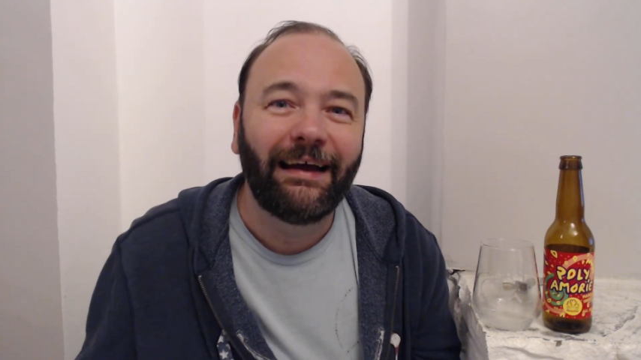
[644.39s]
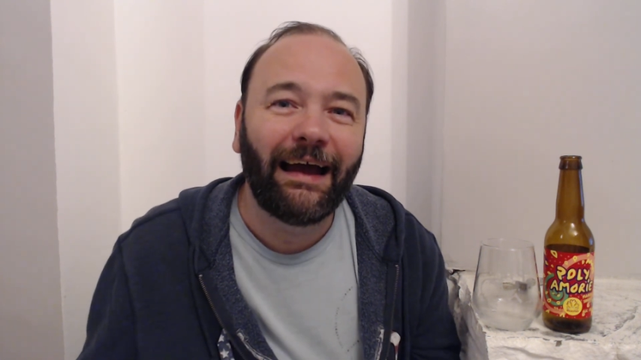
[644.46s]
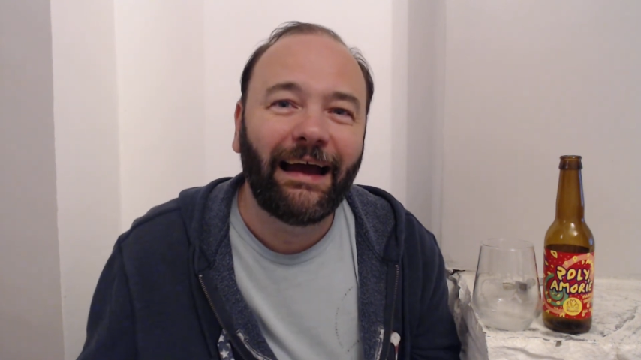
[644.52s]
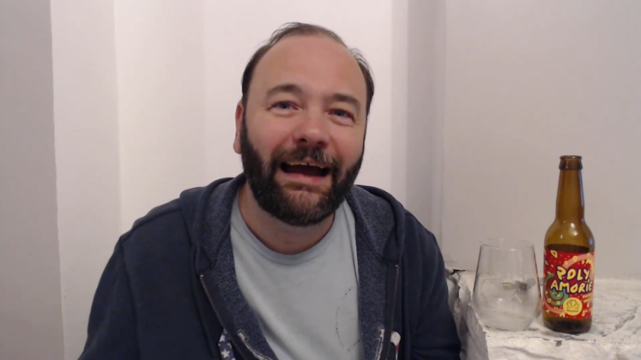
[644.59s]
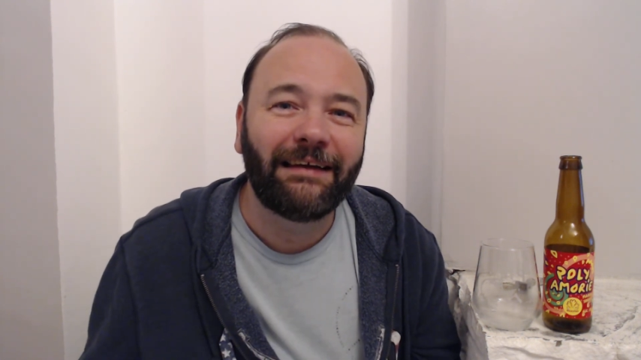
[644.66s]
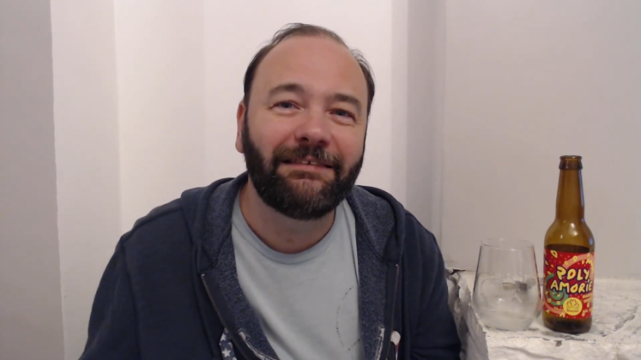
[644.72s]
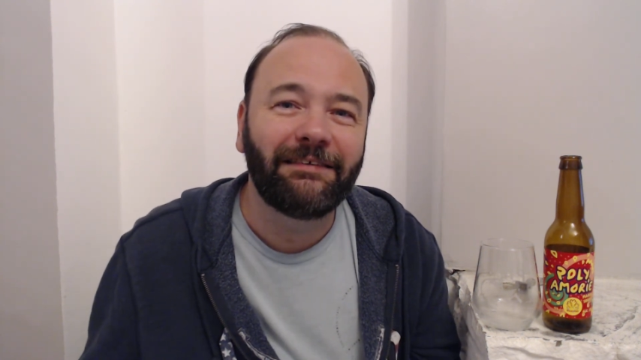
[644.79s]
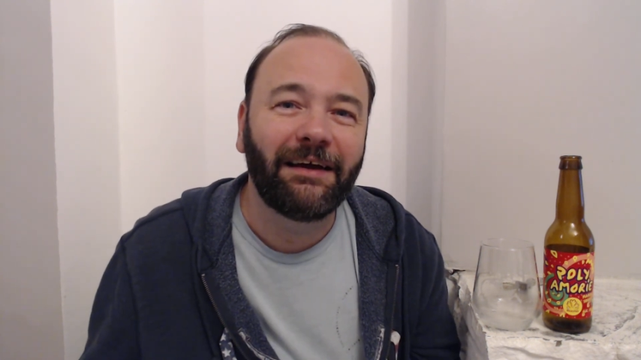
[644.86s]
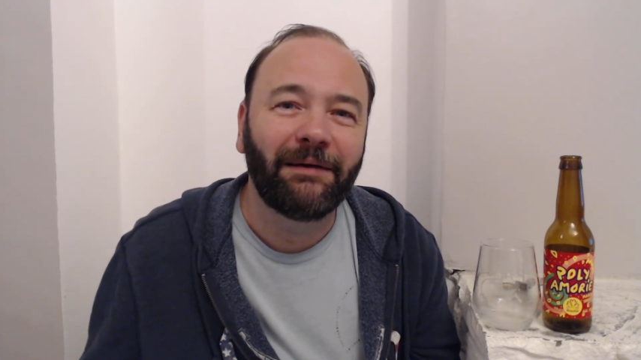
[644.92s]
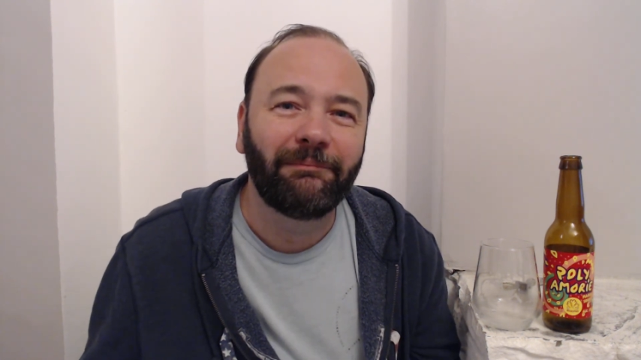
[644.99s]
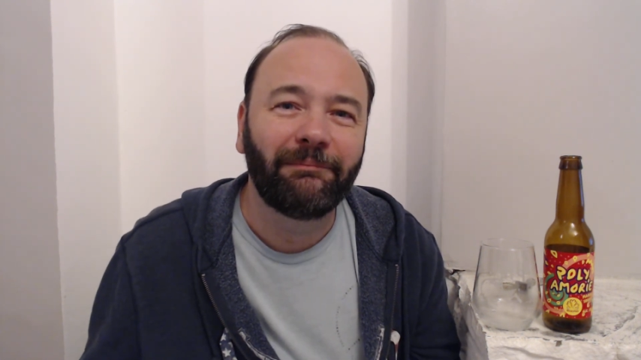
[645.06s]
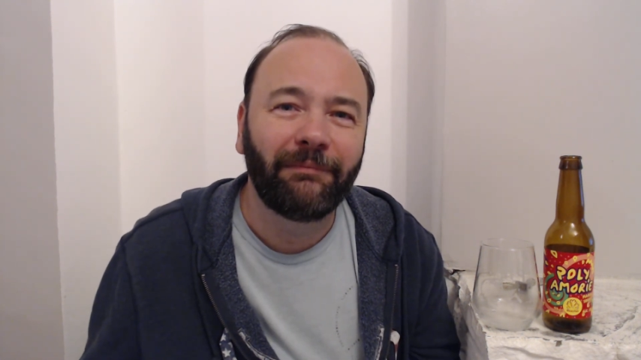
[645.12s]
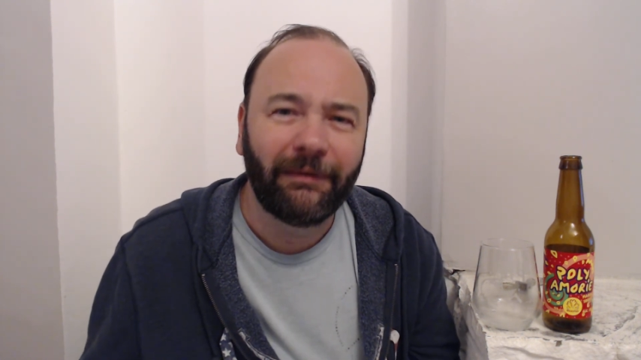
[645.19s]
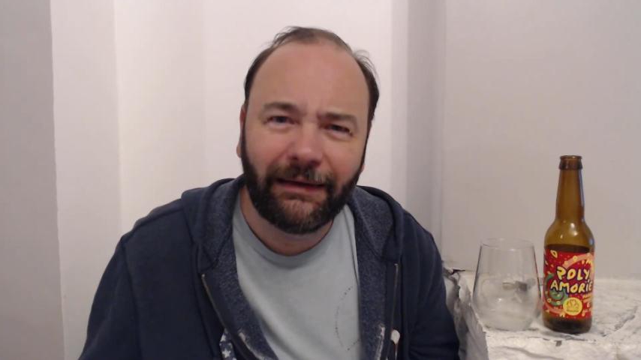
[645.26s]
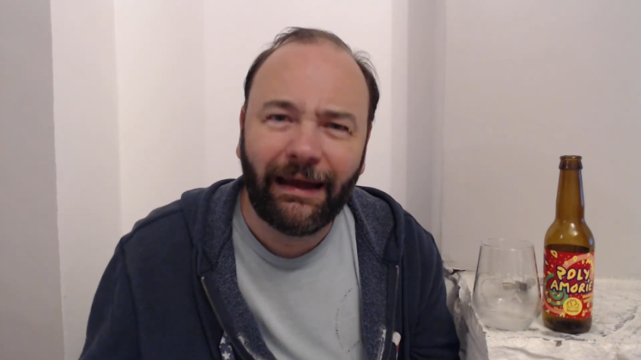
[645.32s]
and
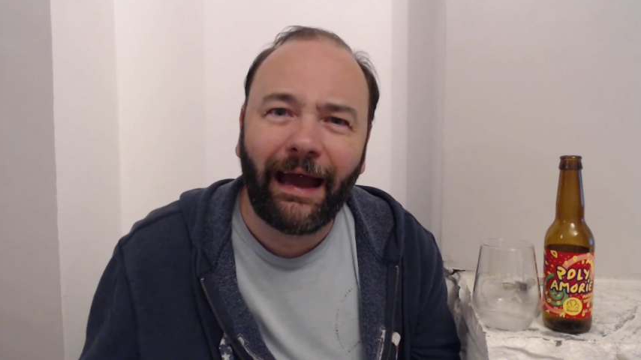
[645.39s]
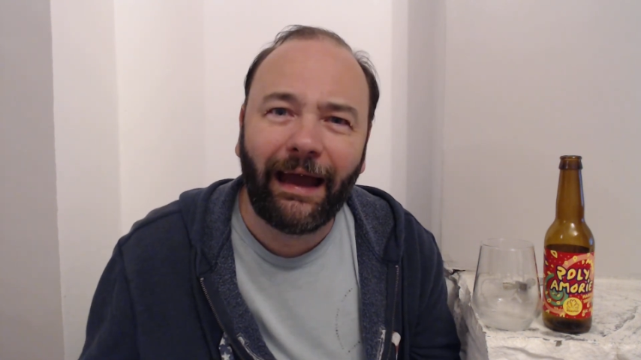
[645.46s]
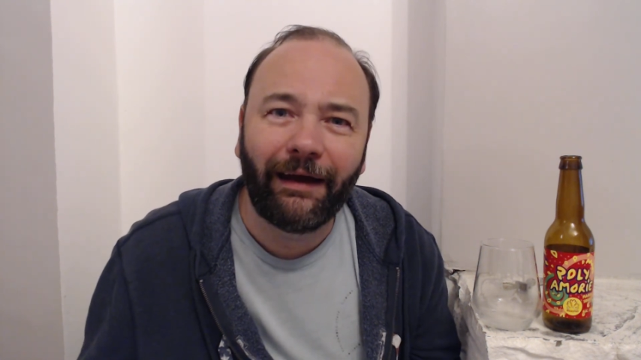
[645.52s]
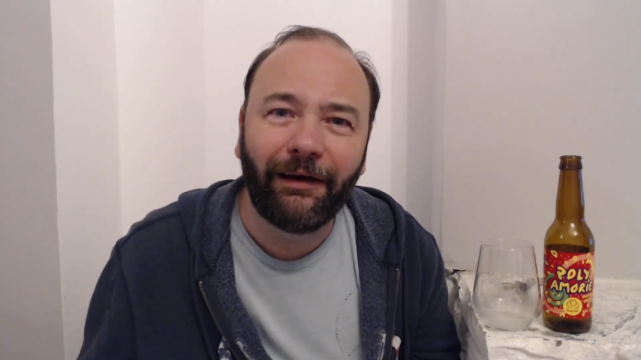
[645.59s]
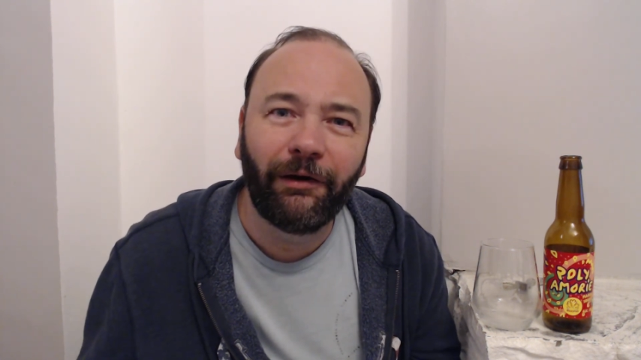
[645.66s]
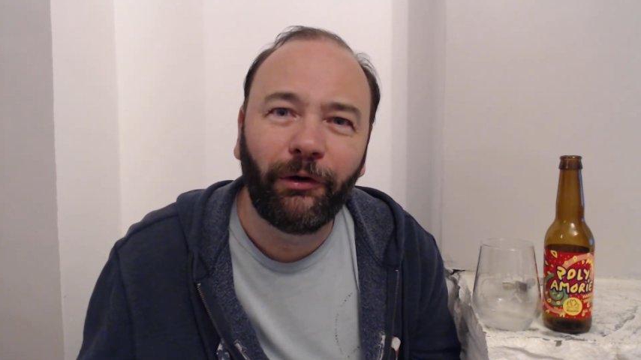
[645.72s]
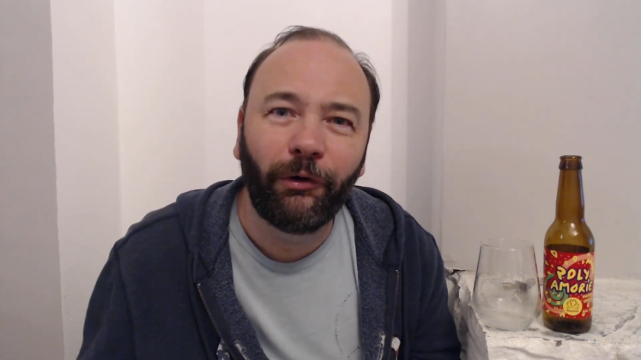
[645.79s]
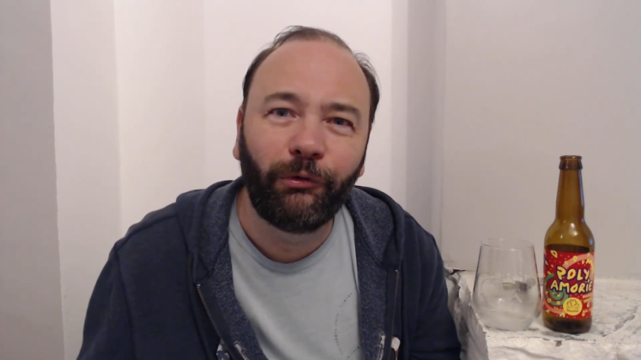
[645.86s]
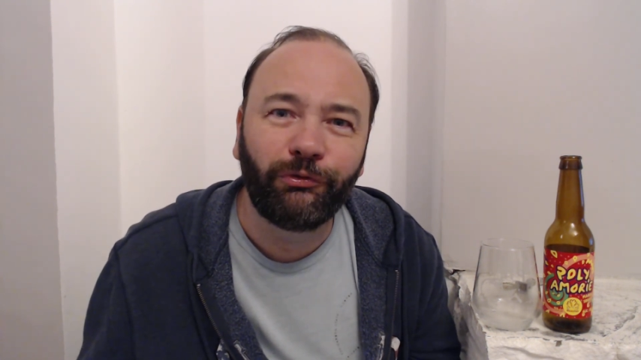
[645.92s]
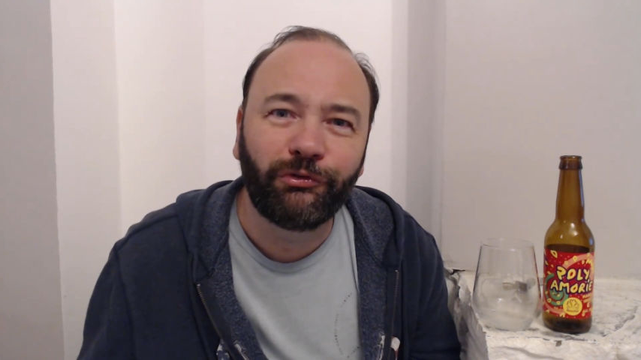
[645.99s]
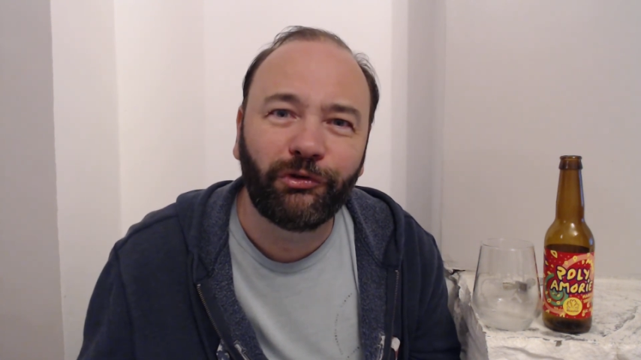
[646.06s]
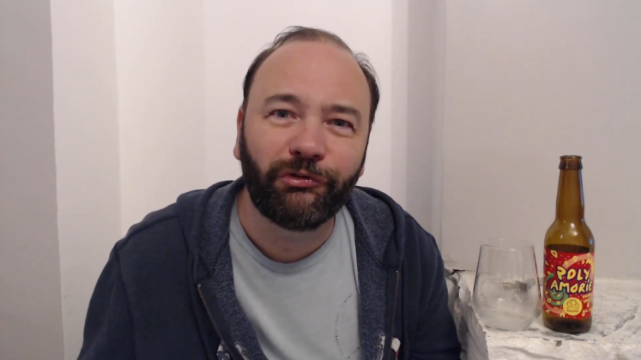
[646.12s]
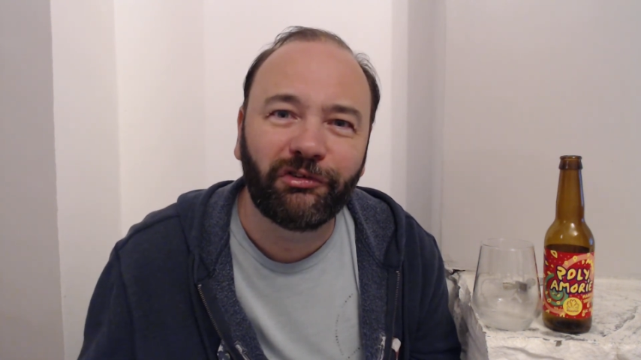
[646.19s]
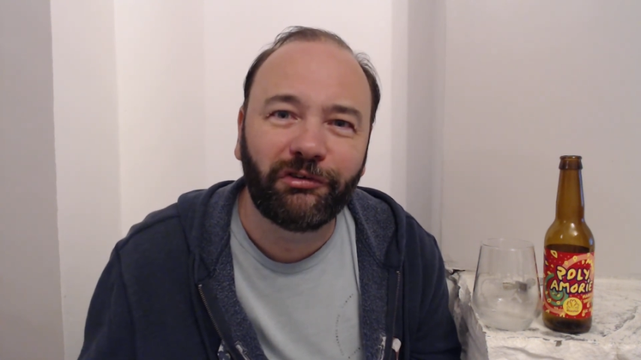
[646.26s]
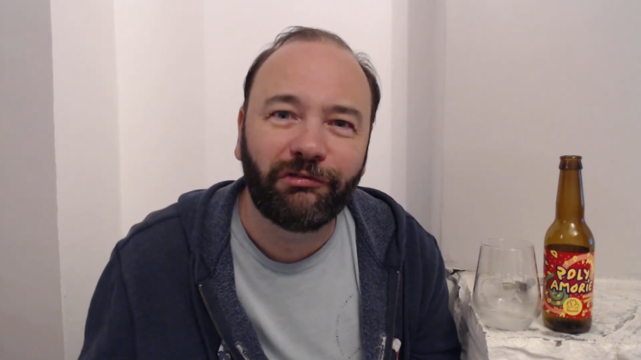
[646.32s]
um, yeah, all
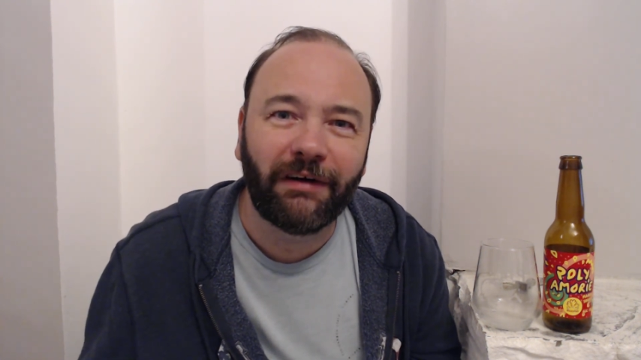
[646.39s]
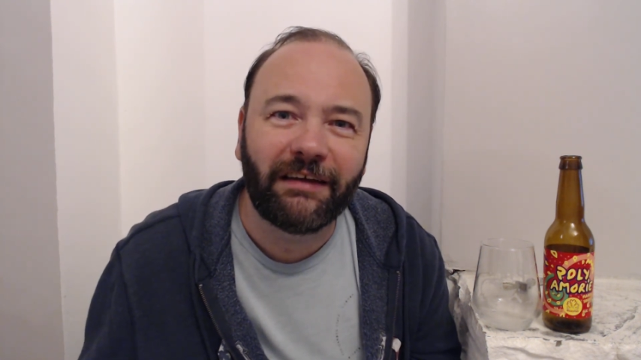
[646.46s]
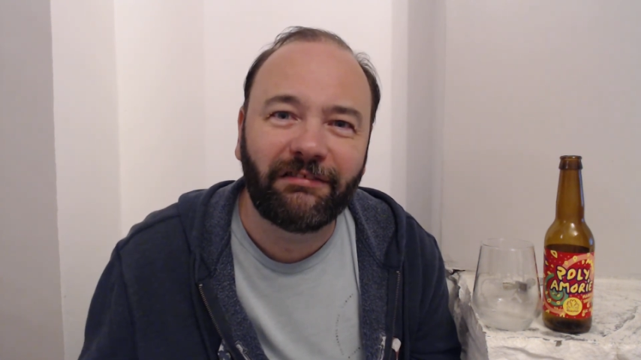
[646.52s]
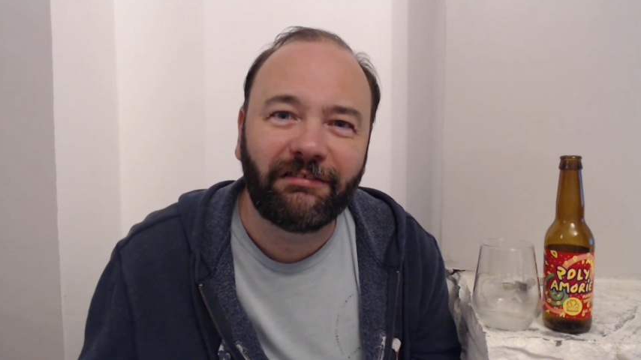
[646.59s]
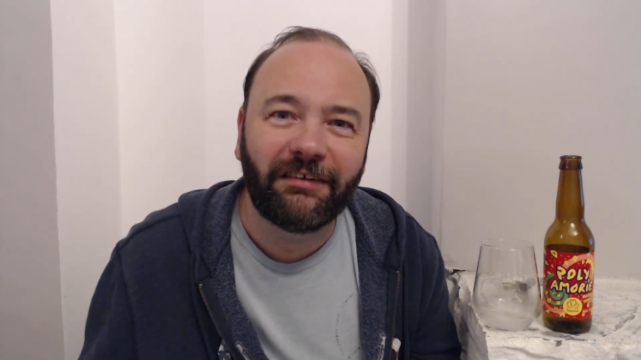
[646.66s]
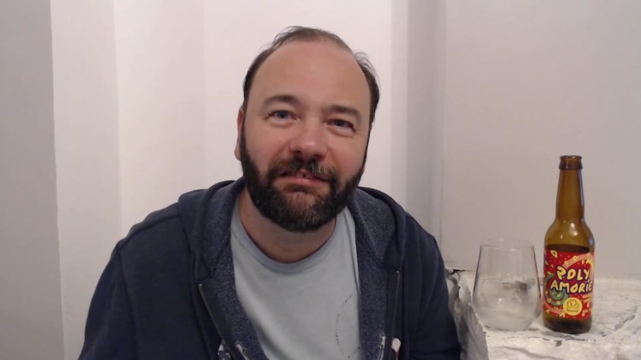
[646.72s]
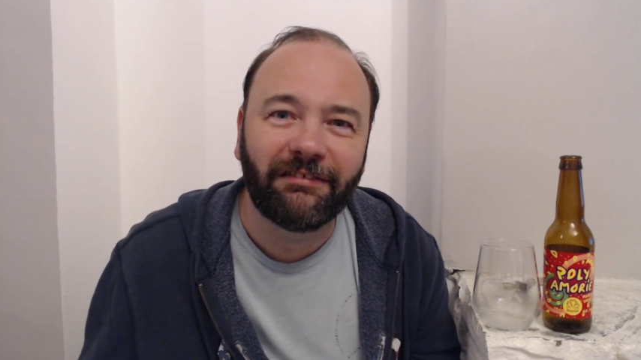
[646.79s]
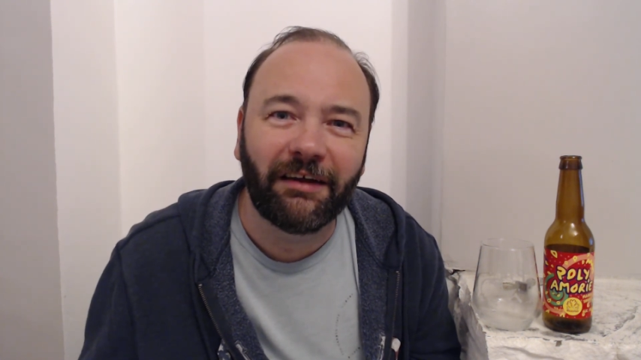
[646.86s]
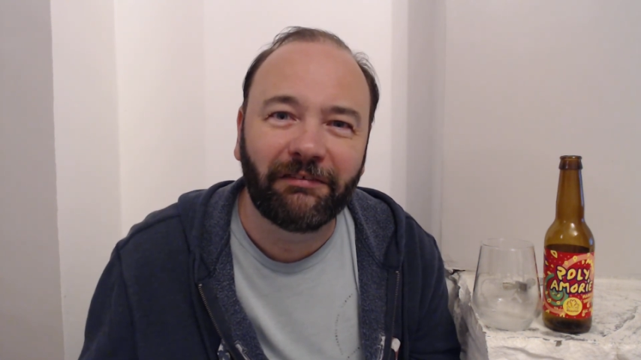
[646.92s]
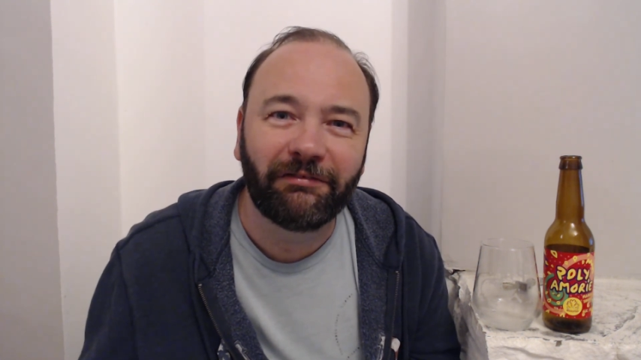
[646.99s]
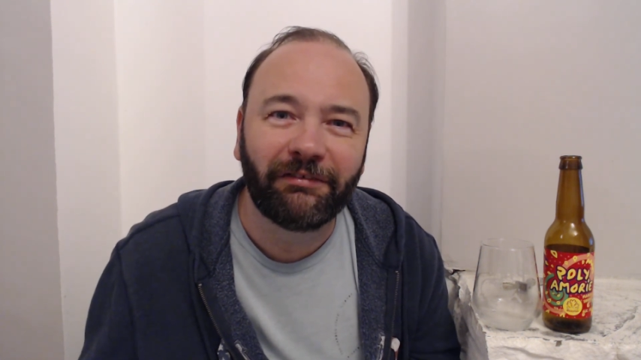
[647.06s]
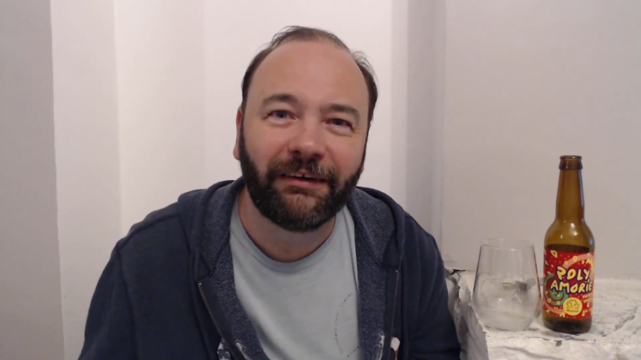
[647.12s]
sorts of crazy stuff.